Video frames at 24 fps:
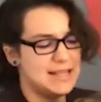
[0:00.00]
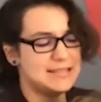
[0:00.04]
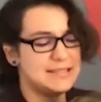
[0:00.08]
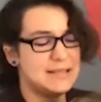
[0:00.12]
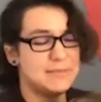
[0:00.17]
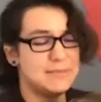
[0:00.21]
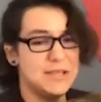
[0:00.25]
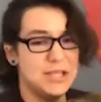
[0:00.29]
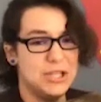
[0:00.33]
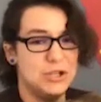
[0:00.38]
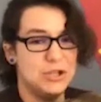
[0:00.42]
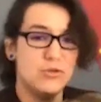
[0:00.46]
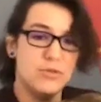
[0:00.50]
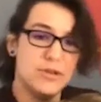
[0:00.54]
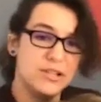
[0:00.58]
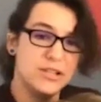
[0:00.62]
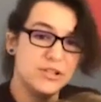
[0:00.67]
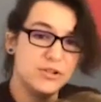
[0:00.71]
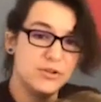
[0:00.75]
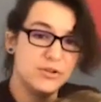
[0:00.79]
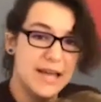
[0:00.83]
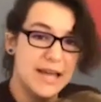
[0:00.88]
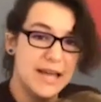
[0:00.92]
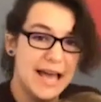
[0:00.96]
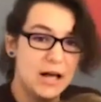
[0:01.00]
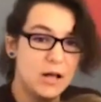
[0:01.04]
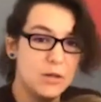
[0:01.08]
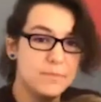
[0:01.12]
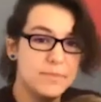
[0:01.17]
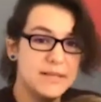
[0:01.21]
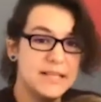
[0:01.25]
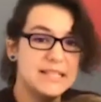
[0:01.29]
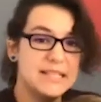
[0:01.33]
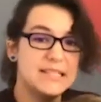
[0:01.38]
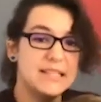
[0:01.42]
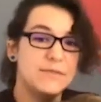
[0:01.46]
Something you can do to
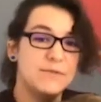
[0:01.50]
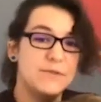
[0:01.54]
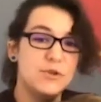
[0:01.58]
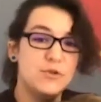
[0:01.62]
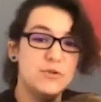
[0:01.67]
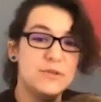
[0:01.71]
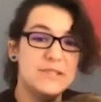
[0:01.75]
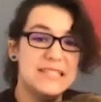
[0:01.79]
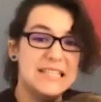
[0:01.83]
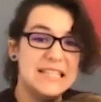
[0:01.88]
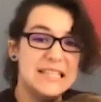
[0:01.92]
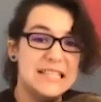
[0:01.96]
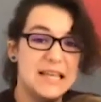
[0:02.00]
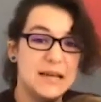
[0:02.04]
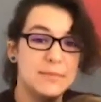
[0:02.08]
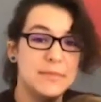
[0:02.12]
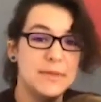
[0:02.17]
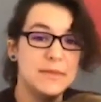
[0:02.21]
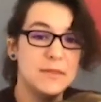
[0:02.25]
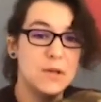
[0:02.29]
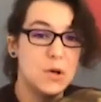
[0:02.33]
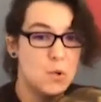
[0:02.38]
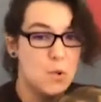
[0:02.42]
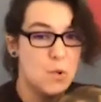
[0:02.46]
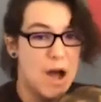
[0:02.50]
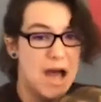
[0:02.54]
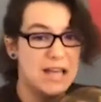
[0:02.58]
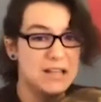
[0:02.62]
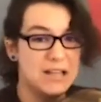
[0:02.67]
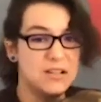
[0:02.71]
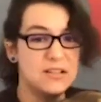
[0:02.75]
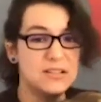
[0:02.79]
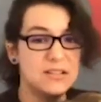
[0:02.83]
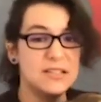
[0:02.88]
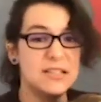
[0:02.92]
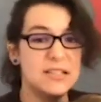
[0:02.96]
help is if you see them in the
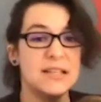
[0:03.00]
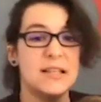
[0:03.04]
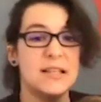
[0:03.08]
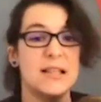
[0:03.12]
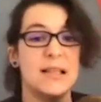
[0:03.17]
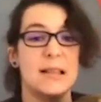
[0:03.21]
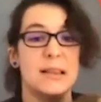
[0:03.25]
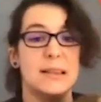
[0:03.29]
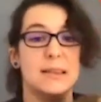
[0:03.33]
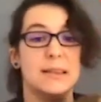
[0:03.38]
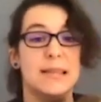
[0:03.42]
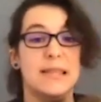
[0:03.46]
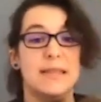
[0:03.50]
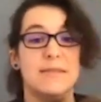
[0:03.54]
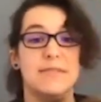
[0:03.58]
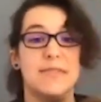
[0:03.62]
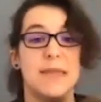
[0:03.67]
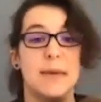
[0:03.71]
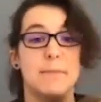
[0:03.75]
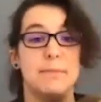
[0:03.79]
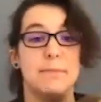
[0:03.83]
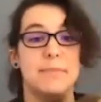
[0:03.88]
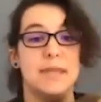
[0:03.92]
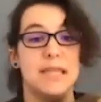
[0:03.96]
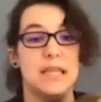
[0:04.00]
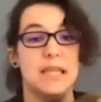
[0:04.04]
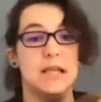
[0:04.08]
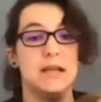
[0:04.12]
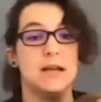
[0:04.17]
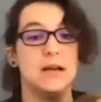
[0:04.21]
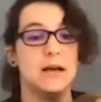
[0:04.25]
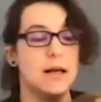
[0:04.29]
wild, leave them be.